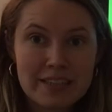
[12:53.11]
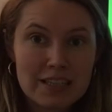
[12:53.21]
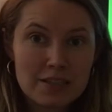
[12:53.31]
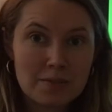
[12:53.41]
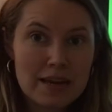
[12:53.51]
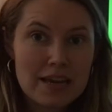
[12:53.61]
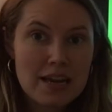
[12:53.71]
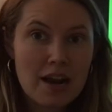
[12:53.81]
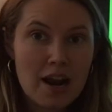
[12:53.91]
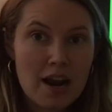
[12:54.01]
He's right
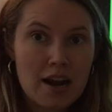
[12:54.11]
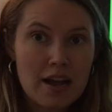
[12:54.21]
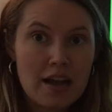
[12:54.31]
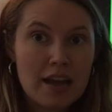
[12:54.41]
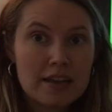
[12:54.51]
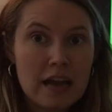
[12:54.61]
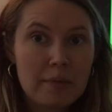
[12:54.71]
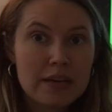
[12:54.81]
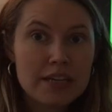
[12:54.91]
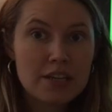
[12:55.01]
here. Now
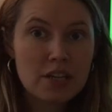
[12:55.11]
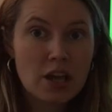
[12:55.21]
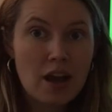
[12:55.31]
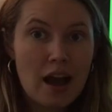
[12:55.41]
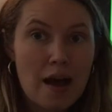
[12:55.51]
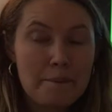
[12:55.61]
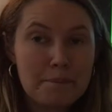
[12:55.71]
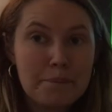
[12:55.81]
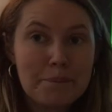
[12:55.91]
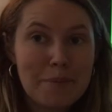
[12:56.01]
we need to look
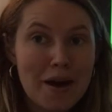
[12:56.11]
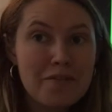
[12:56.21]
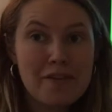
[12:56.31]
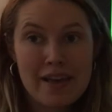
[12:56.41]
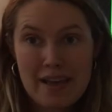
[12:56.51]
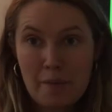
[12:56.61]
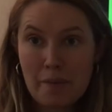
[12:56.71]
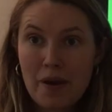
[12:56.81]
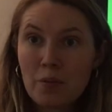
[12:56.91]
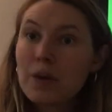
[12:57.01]
above
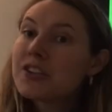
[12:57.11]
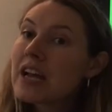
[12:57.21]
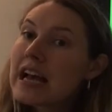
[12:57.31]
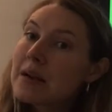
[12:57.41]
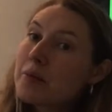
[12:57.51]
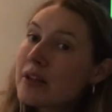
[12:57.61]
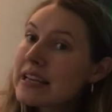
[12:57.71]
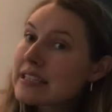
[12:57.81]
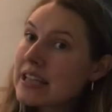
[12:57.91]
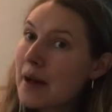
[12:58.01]
him. Which animal
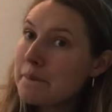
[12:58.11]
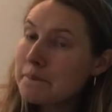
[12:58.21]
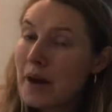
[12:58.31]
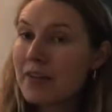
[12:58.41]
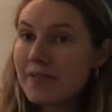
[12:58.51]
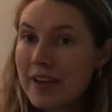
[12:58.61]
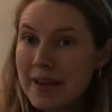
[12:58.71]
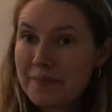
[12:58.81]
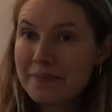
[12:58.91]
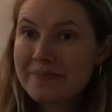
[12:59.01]
is above
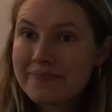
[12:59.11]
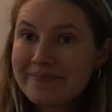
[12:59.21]
him?